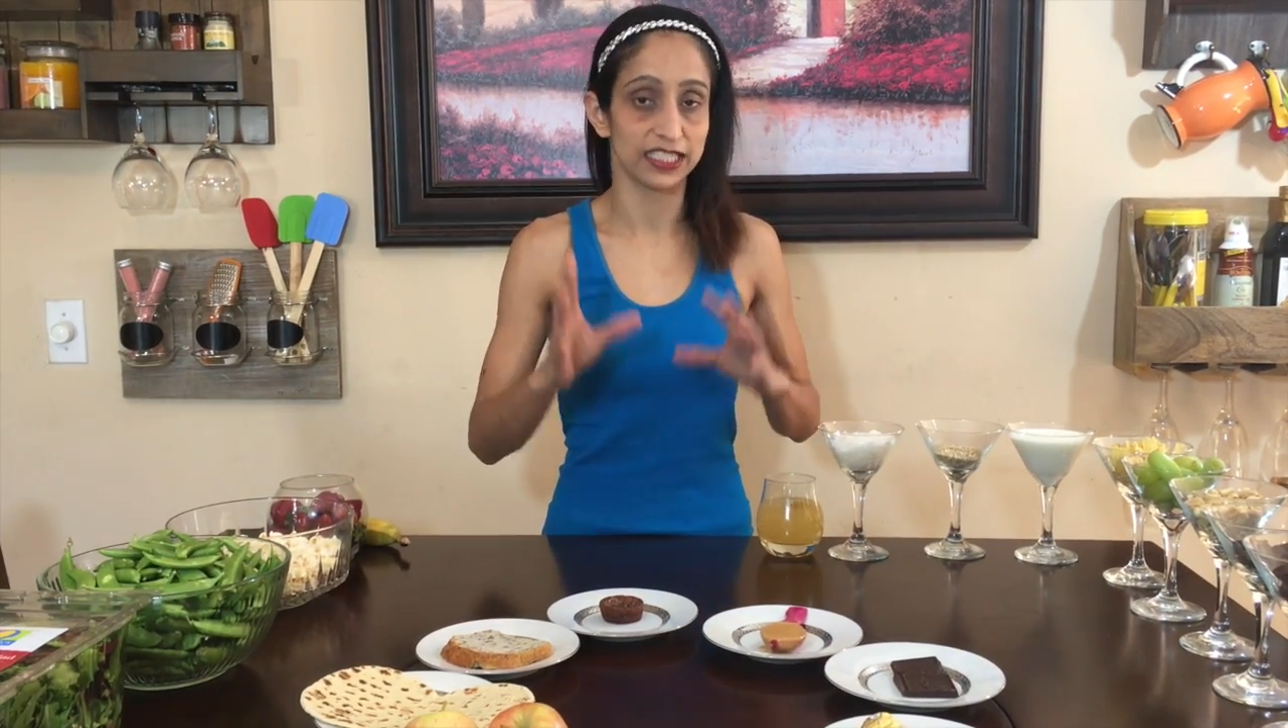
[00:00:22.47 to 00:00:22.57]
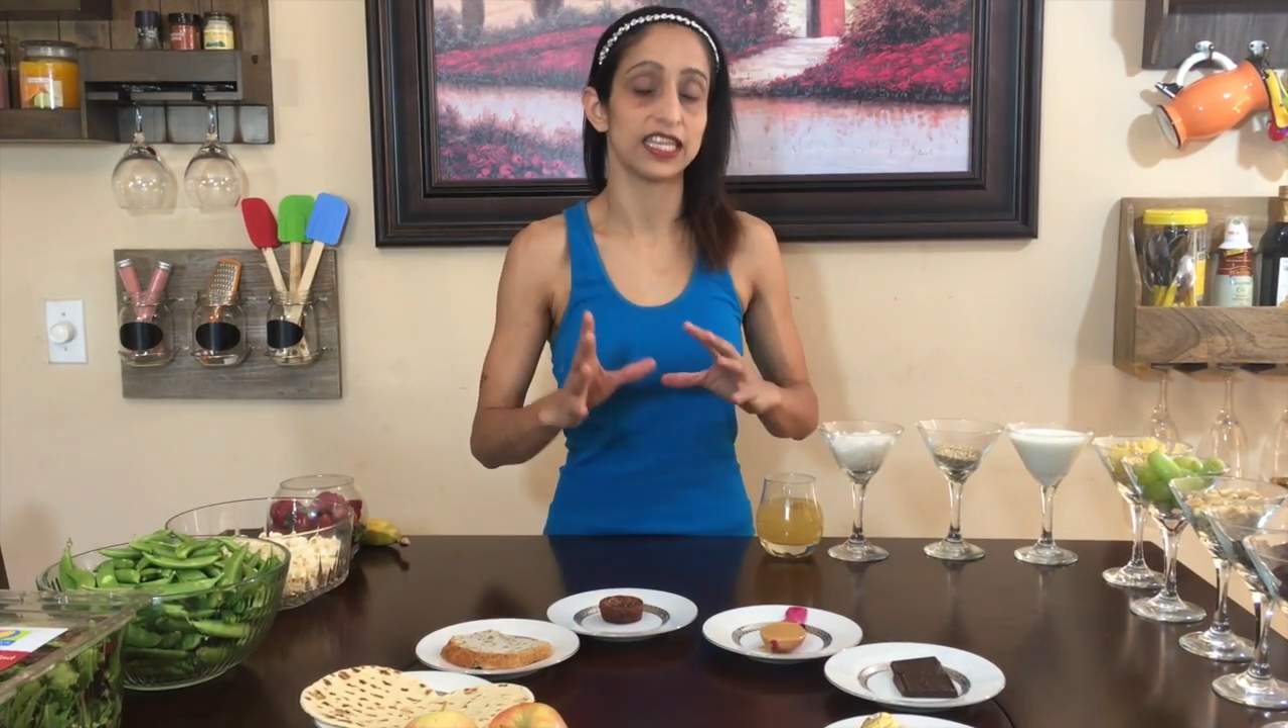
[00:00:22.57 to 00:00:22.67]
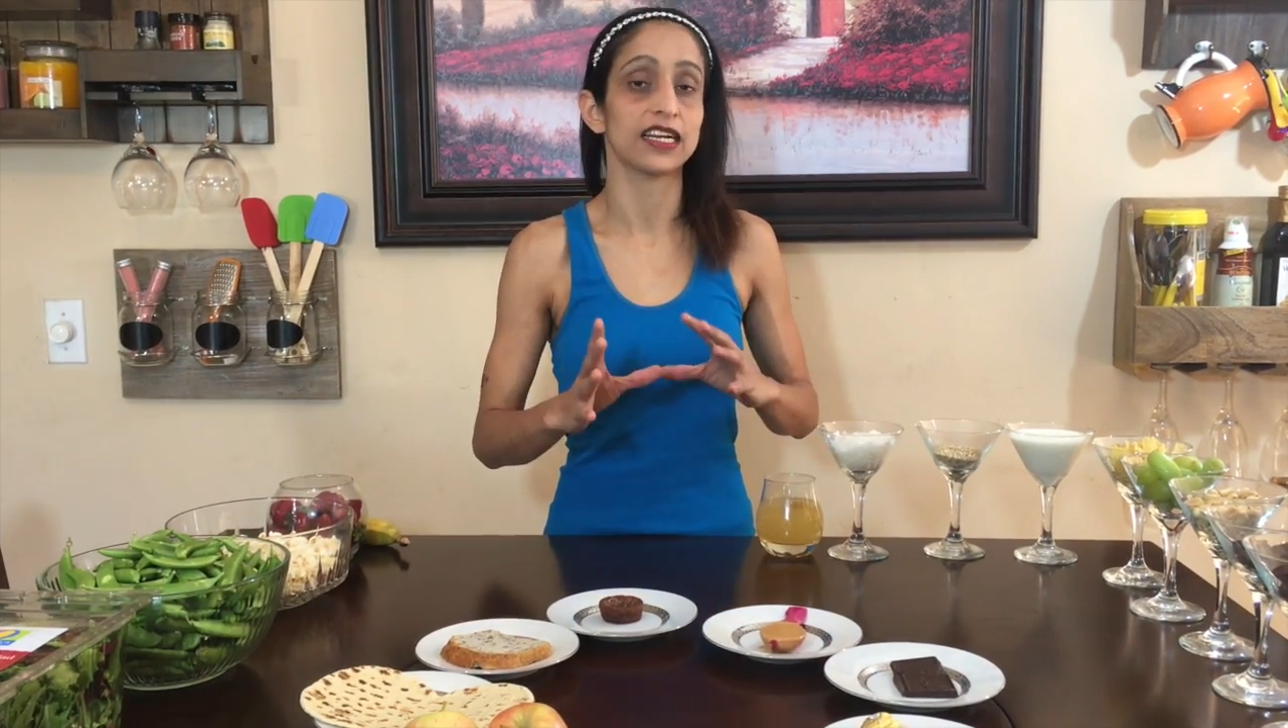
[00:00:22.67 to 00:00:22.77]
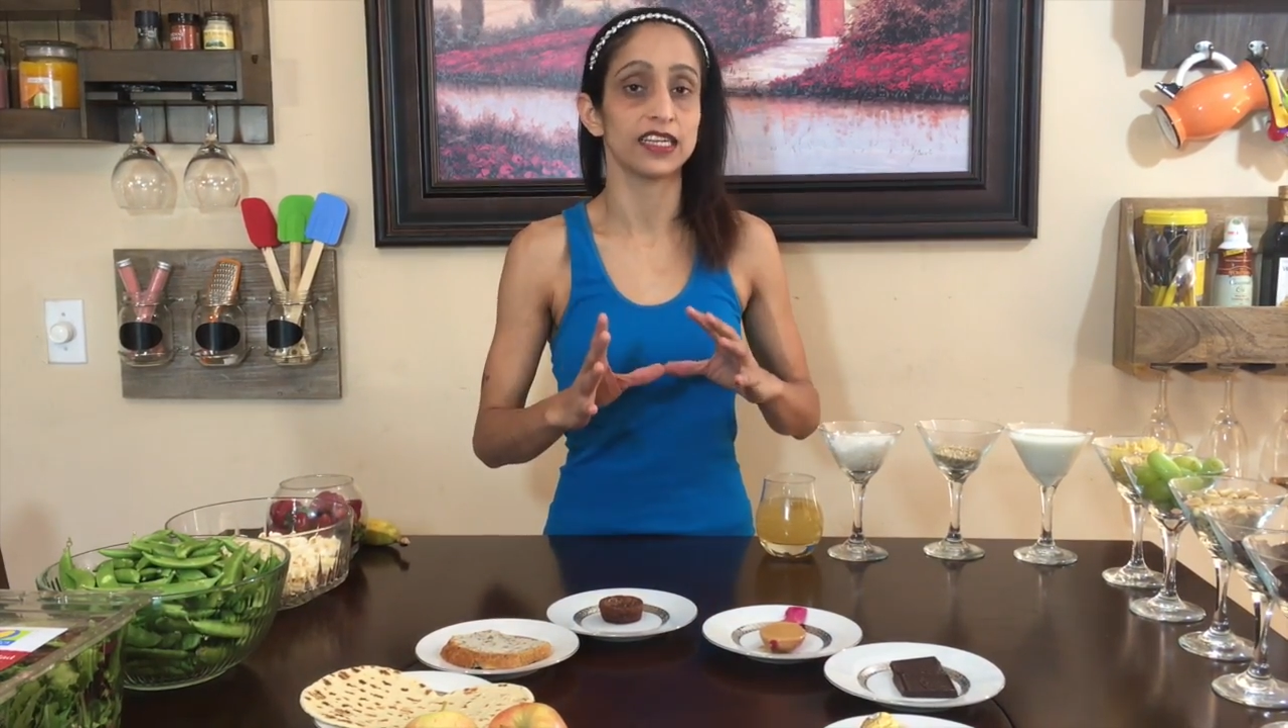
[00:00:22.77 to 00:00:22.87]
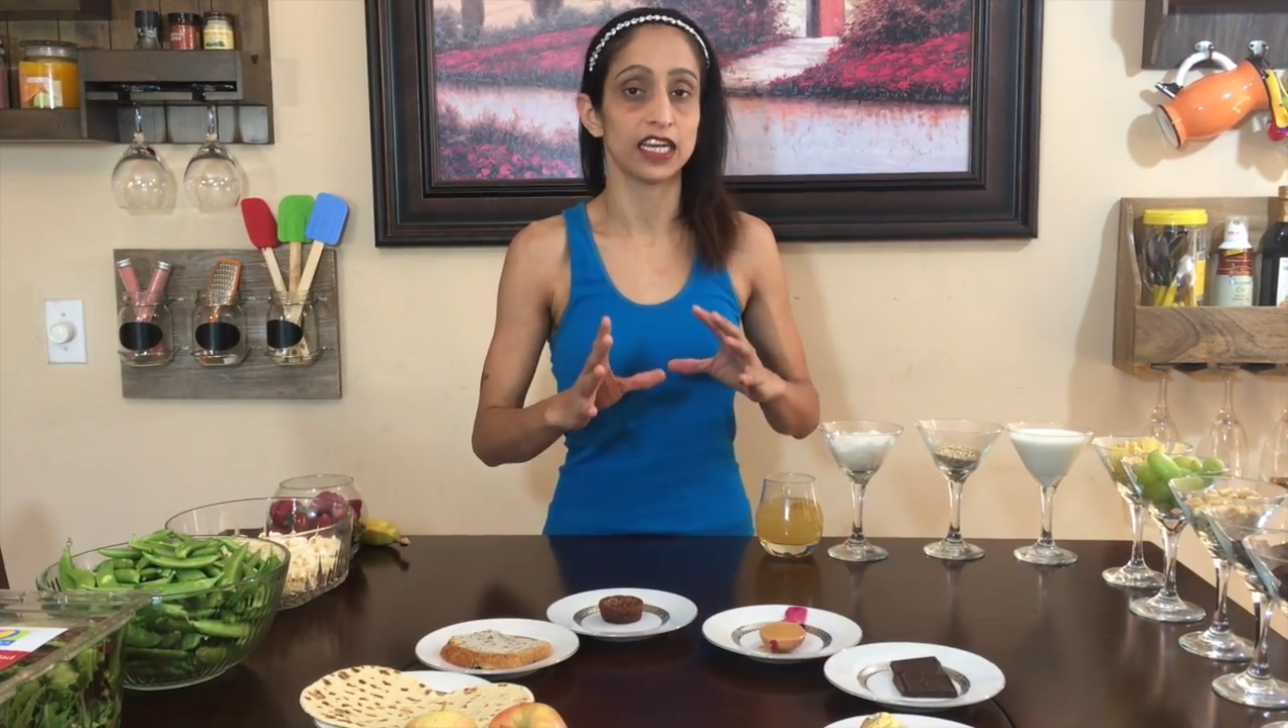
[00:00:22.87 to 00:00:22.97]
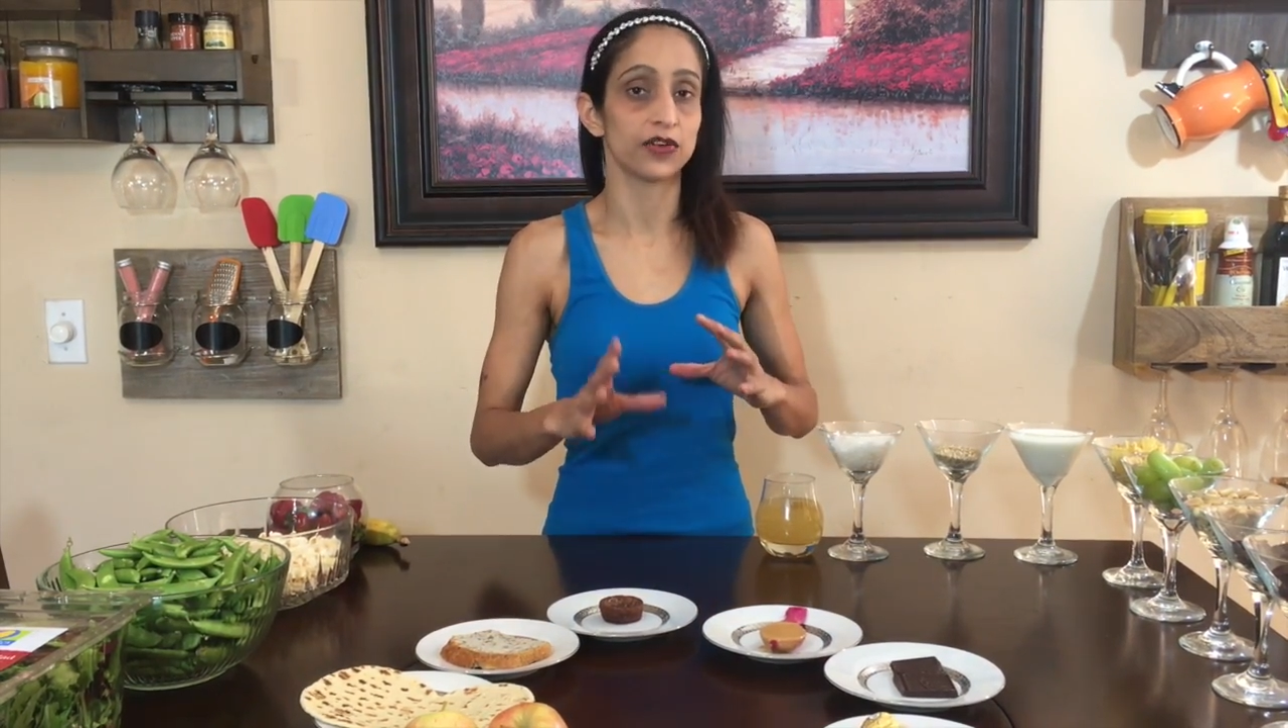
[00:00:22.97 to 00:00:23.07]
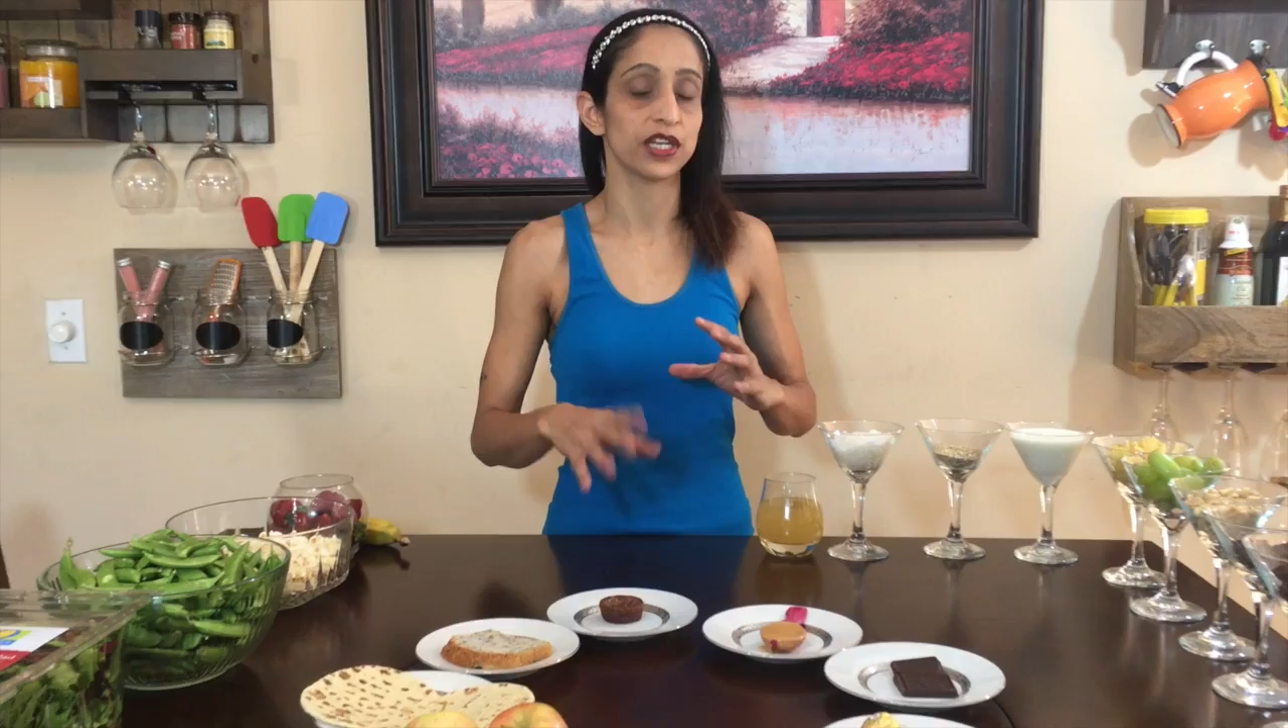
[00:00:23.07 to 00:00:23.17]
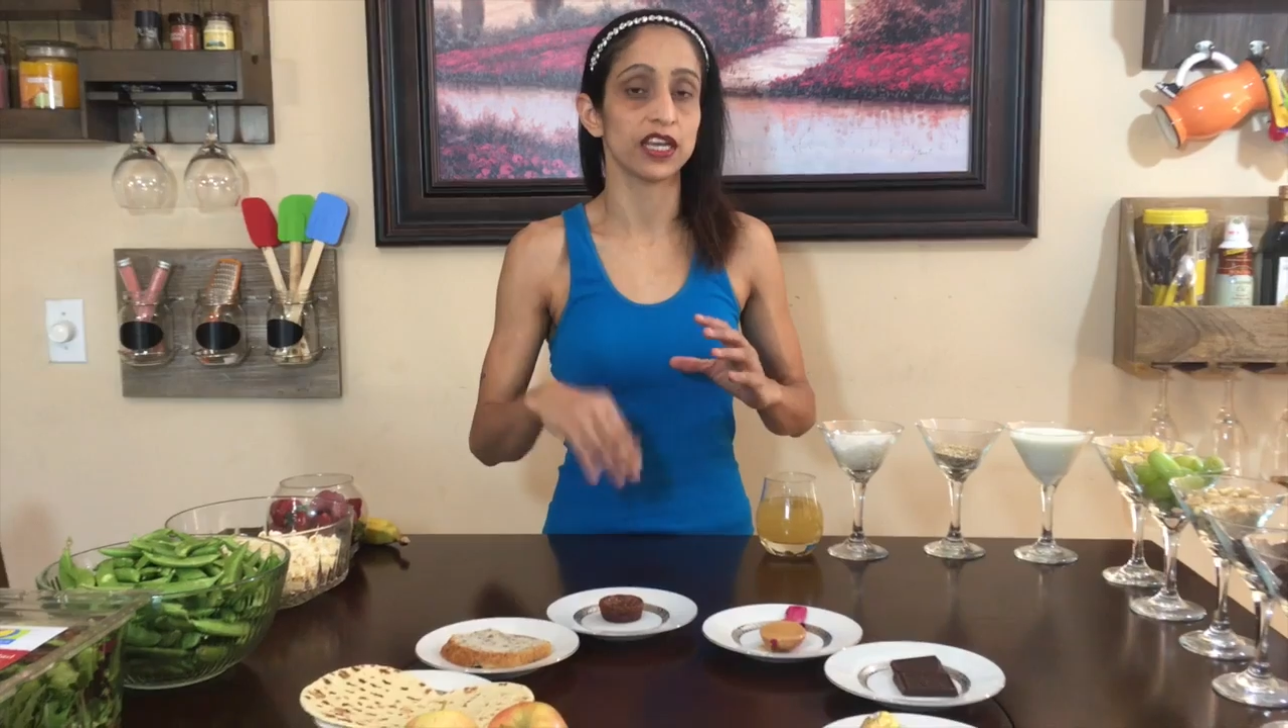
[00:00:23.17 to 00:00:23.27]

exactly 100